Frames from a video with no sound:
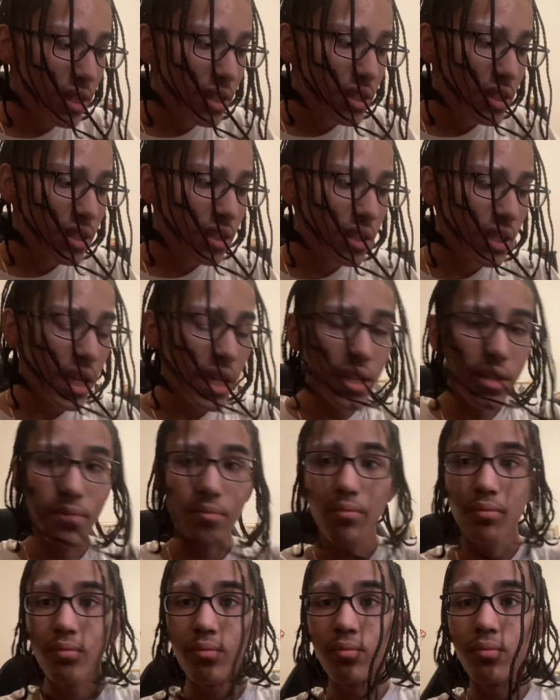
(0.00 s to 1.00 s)

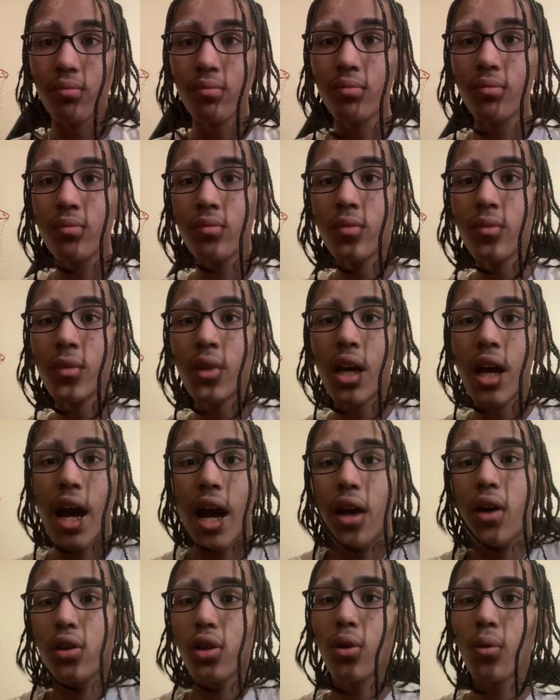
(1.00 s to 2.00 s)
State.
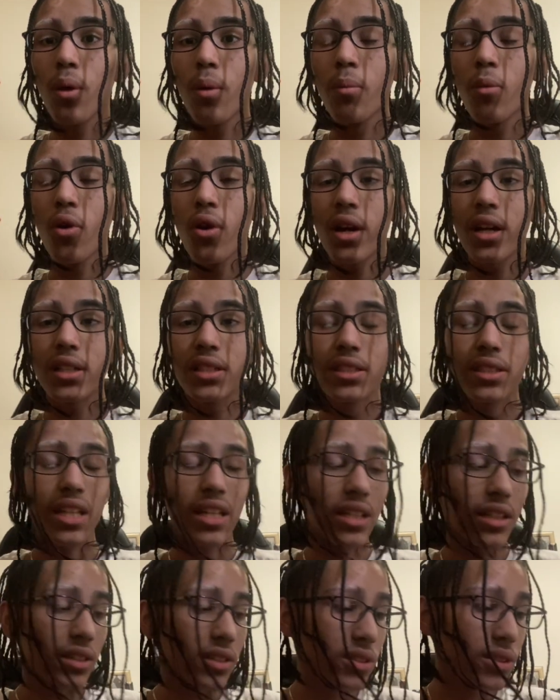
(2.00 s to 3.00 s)
I don't know where Morehead
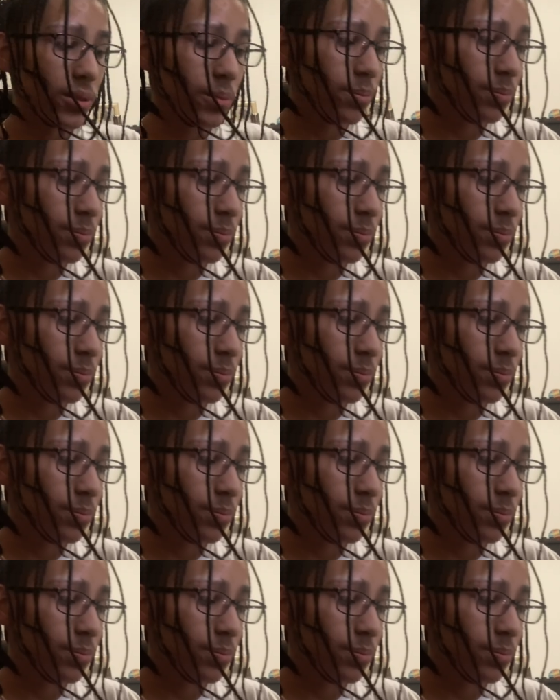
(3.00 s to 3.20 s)
State is.